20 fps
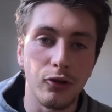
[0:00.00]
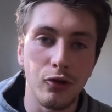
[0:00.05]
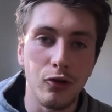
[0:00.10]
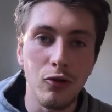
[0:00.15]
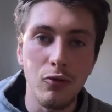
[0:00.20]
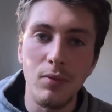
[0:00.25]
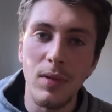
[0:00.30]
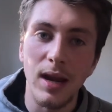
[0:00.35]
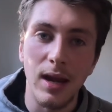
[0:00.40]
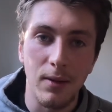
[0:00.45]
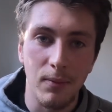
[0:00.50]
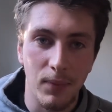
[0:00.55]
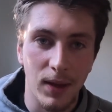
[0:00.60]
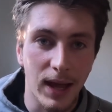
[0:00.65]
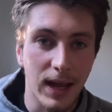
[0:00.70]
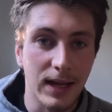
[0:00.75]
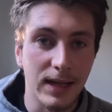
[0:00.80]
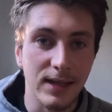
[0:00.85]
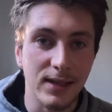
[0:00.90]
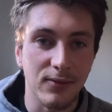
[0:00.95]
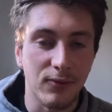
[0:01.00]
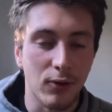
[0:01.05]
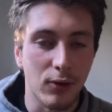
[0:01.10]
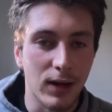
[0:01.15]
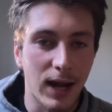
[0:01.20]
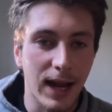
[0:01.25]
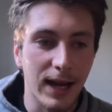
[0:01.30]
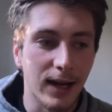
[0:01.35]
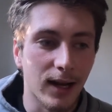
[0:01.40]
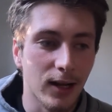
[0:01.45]
2-minute pace for
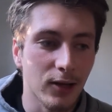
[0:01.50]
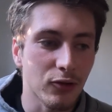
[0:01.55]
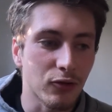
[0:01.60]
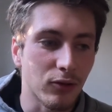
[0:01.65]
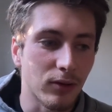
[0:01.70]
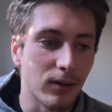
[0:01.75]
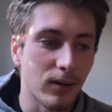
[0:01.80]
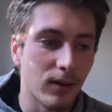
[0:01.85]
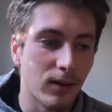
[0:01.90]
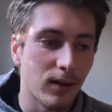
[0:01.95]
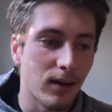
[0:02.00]
an 800.